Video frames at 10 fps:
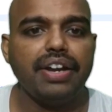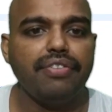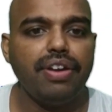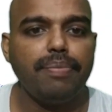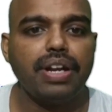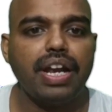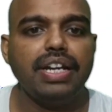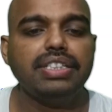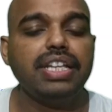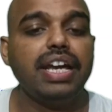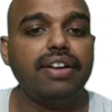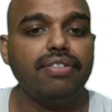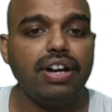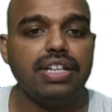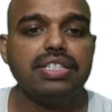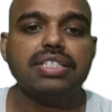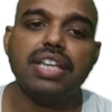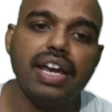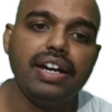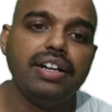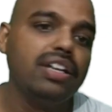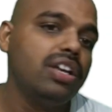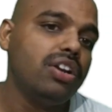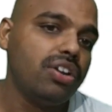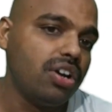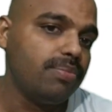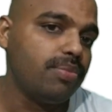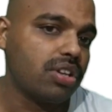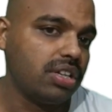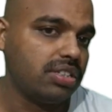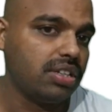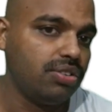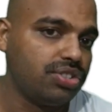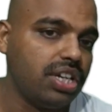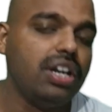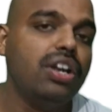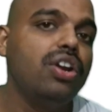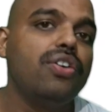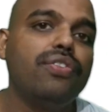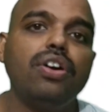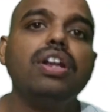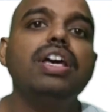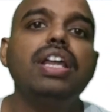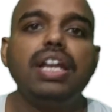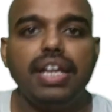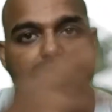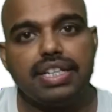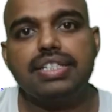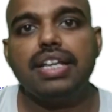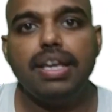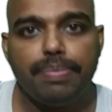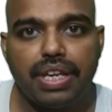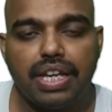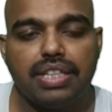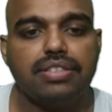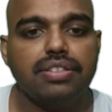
Web client is an advanced and non-blocking solution for latest APIs.